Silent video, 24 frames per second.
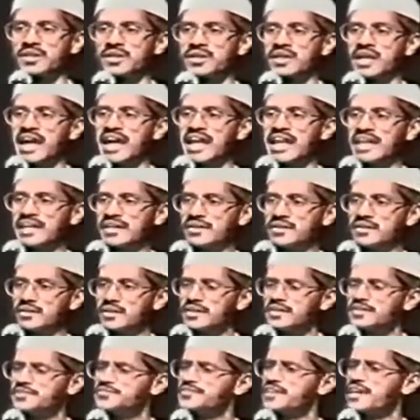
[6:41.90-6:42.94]
Khalik,
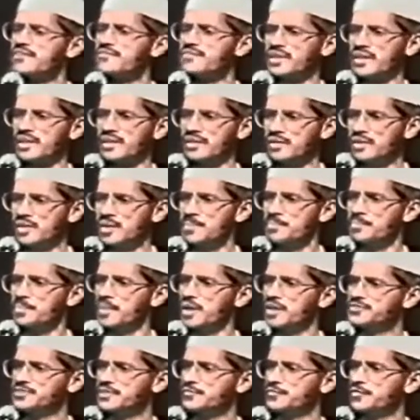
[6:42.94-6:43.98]
several.
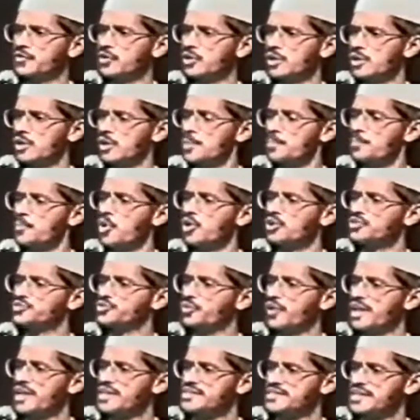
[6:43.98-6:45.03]
Merciful, most
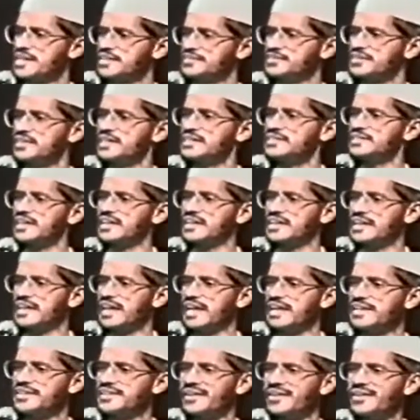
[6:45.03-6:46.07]
gracious, the
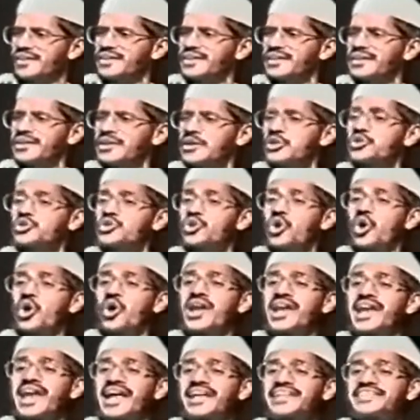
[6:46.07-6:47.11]
creator. No
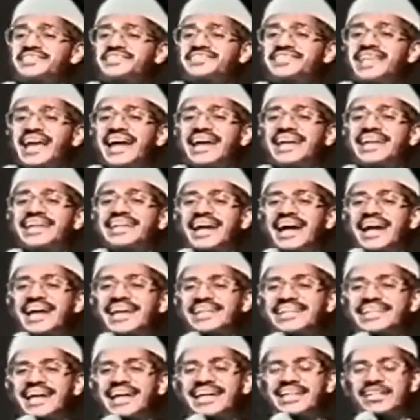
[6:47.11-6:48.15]
less than
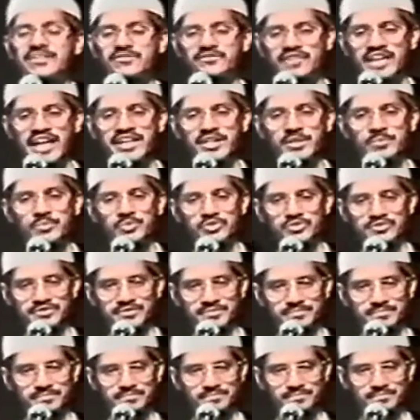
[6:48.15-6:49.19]
99 different attributes.
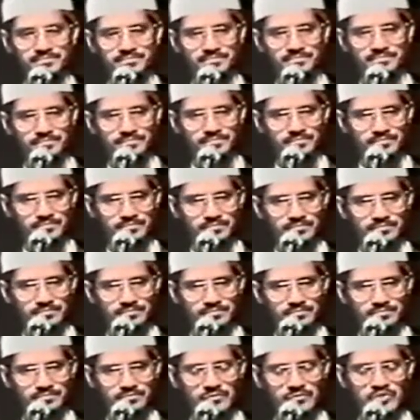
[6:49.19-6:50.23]

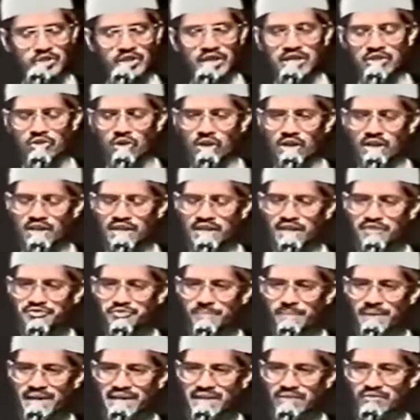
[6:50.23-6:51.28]
You can call Allah
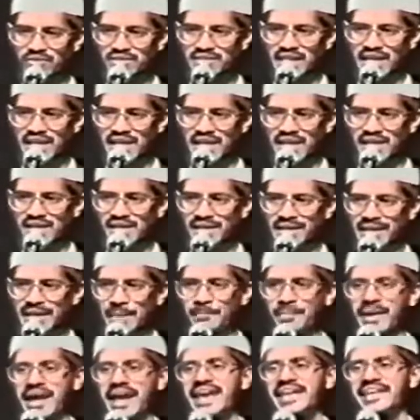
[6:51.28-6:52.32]
subhanahu wa ta'ala
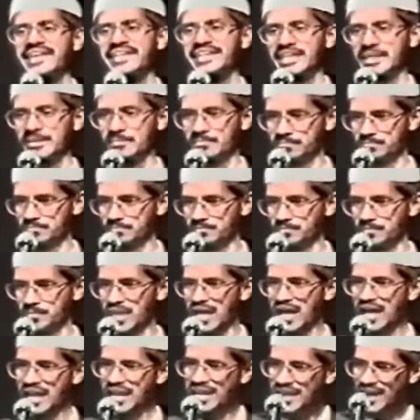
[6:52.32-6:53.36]
by any name.
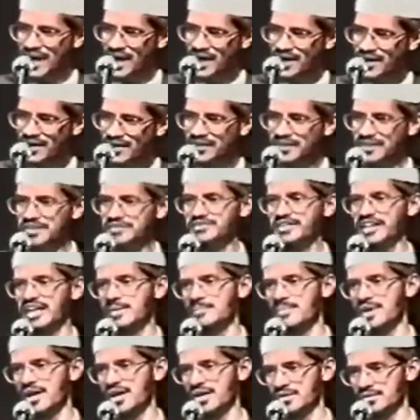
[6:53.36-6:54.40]
Allah is
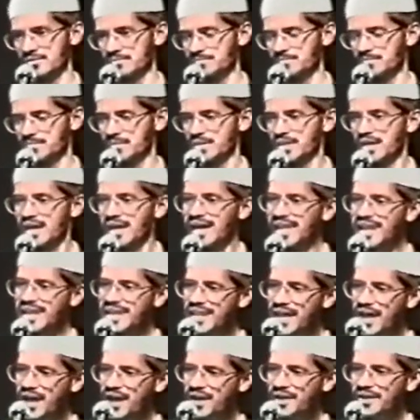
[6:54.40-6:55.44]
Rahman.
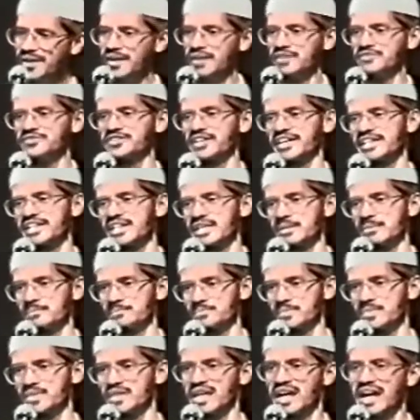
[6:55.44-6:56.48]
Allah is Rahim.
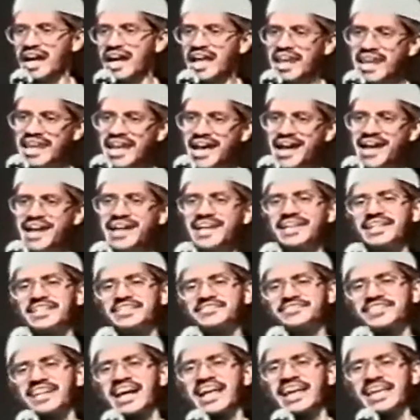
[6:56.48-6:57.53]
Allah is
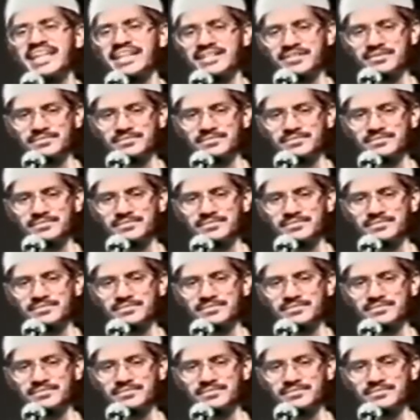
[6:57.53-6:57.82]
Khalik.